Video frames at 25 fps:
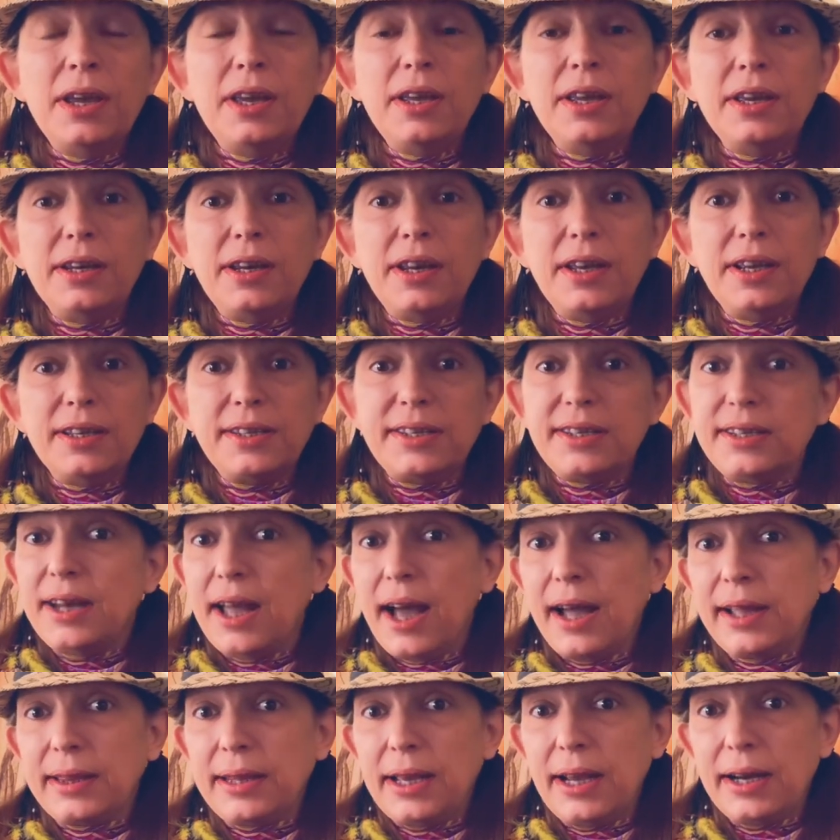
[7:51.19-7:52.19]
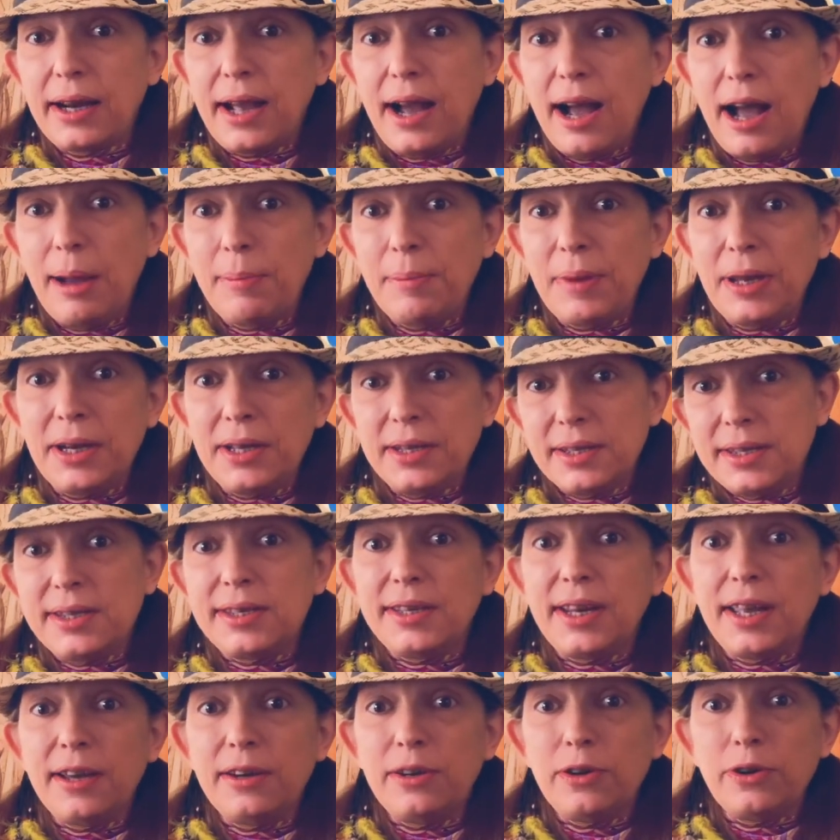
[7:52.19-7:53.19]
It's not that common in
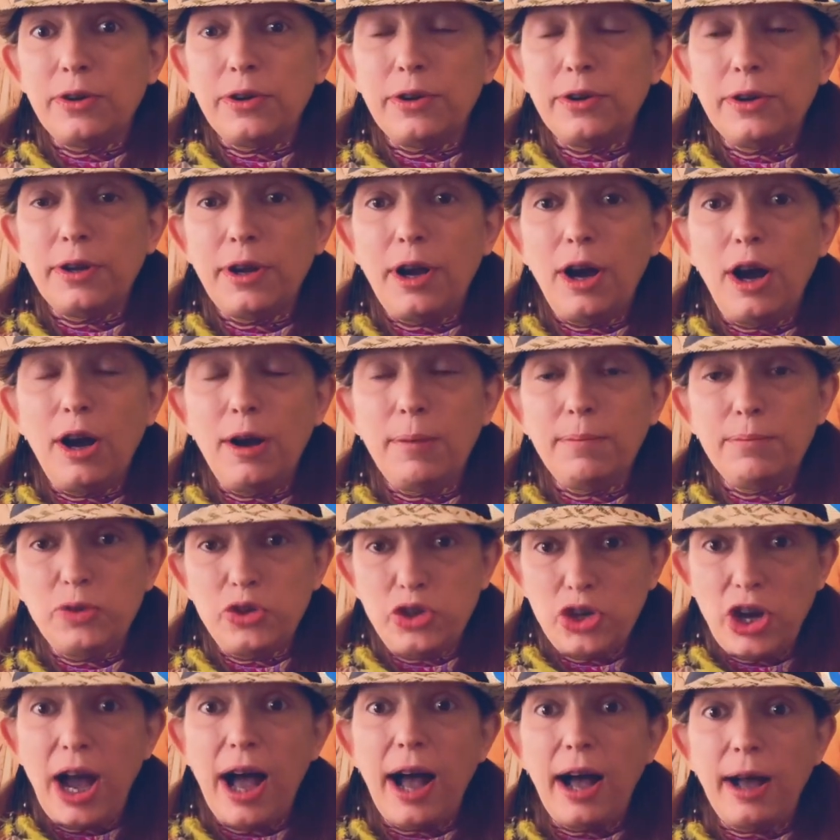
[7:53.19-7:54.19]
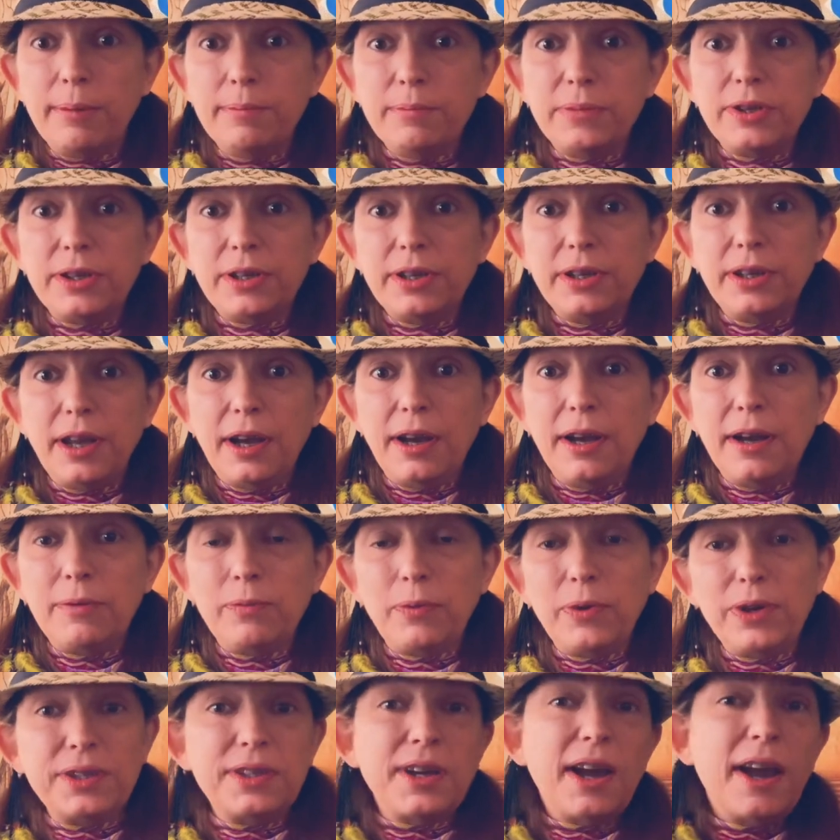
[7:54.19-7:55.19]
standard jobs. Yeah,
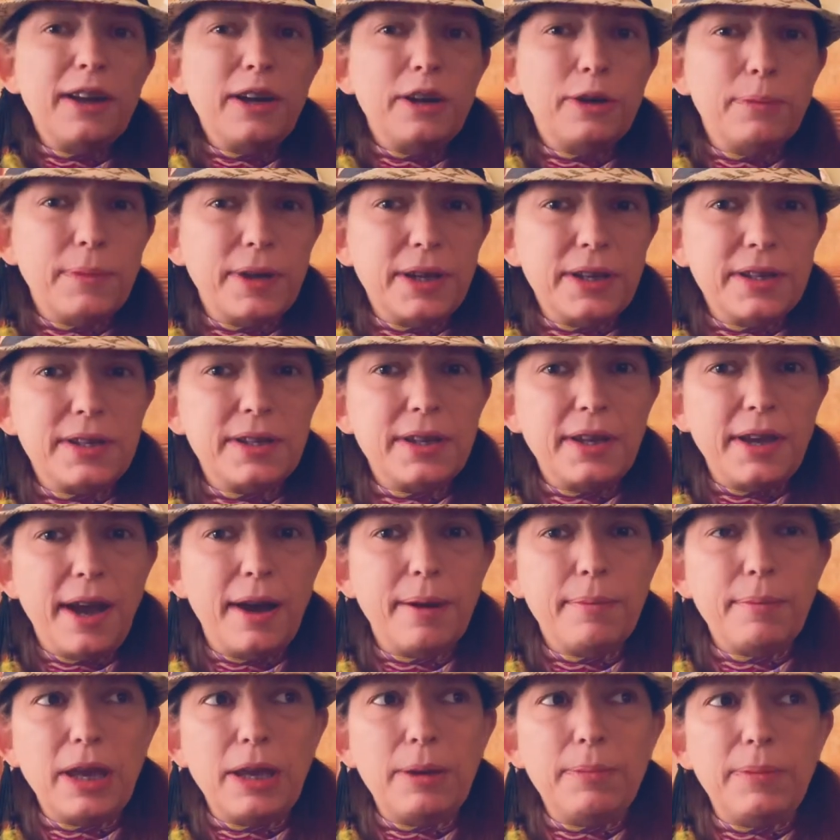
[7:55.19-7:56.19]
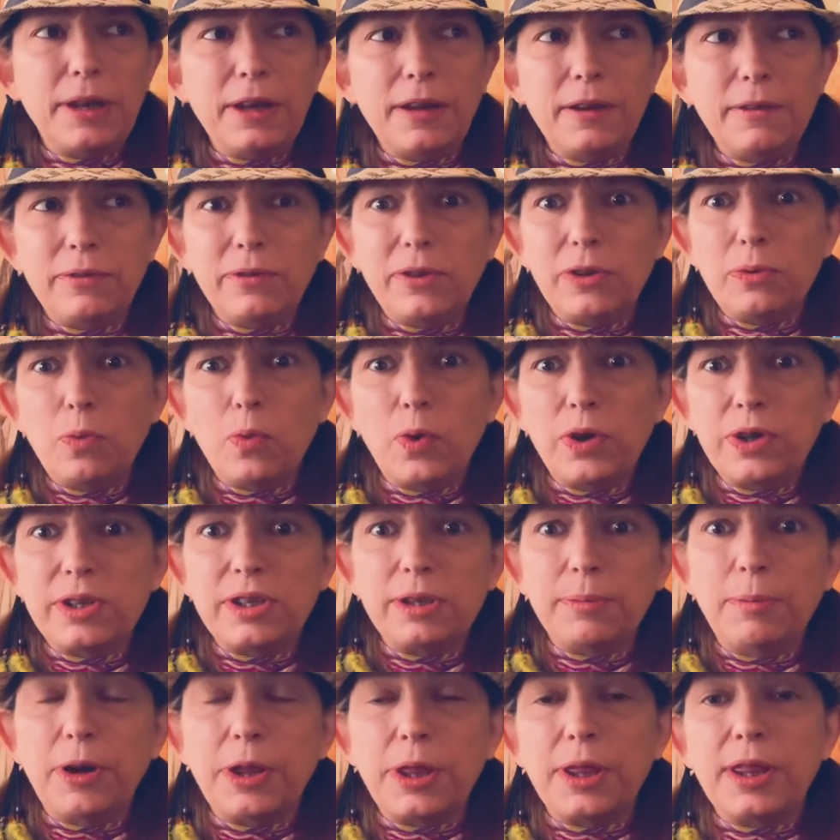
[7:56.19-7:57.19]
retirements, yeah, maybe the once
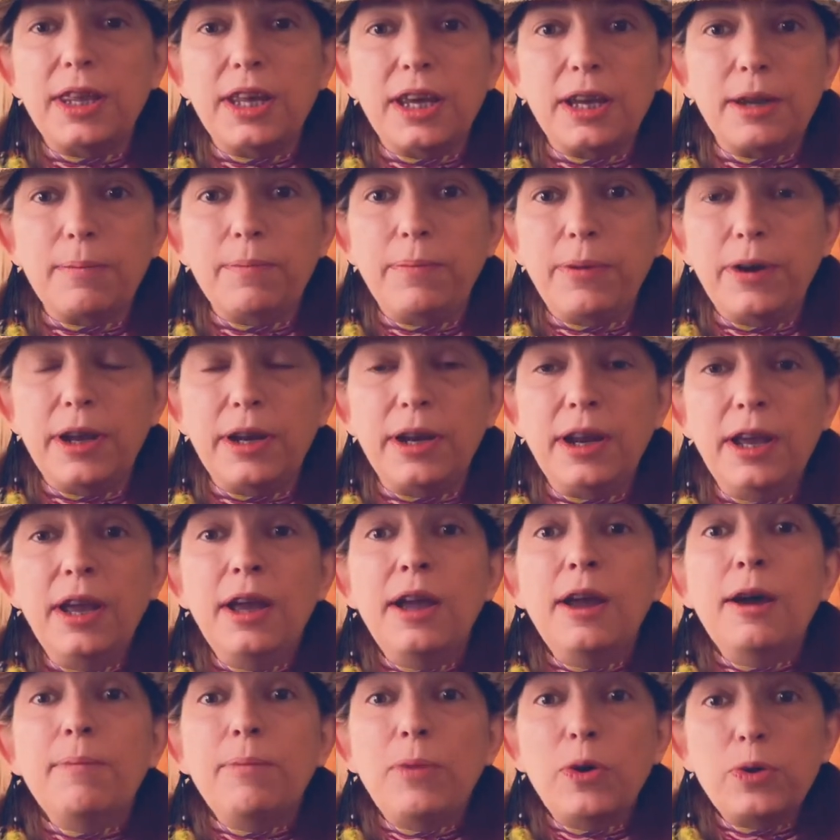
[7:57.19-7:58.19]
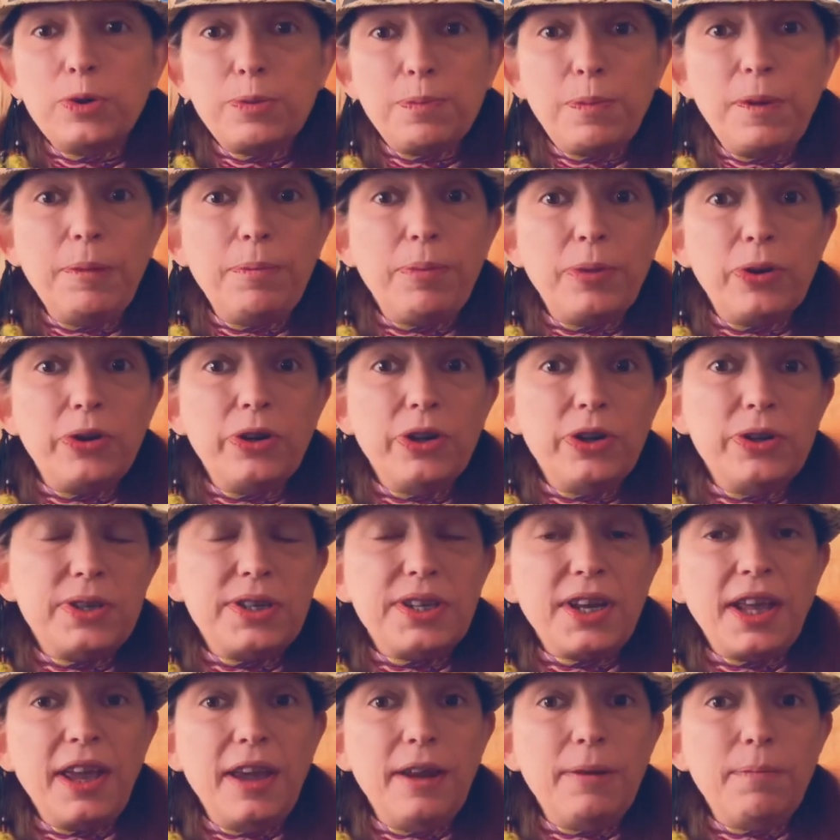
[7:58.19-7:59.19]
a month thing, but most people are used
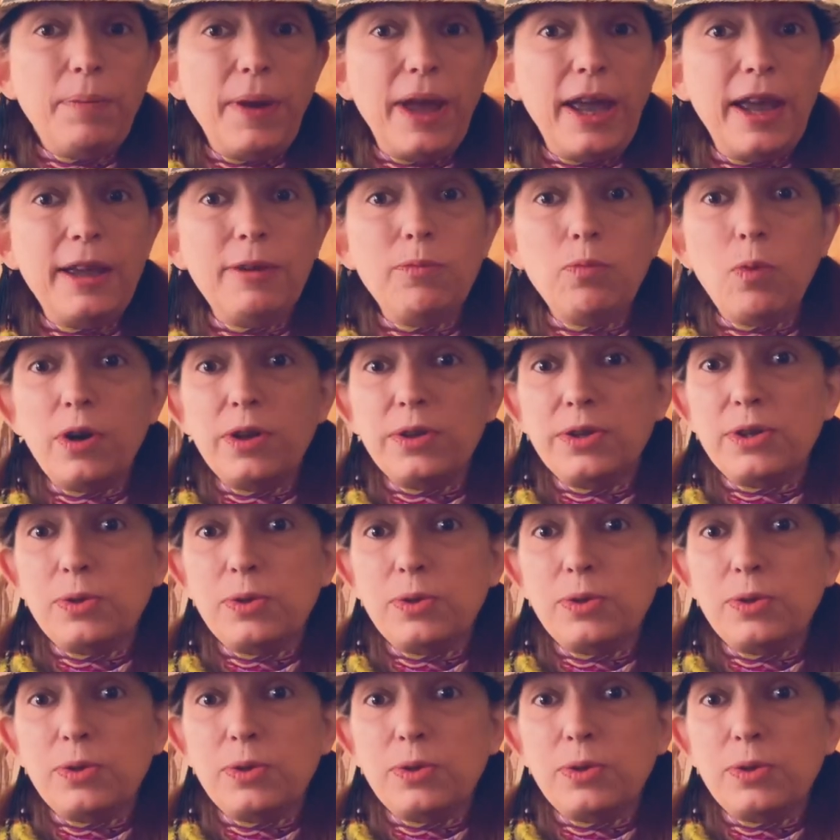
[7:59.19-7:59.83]
to getting paid once a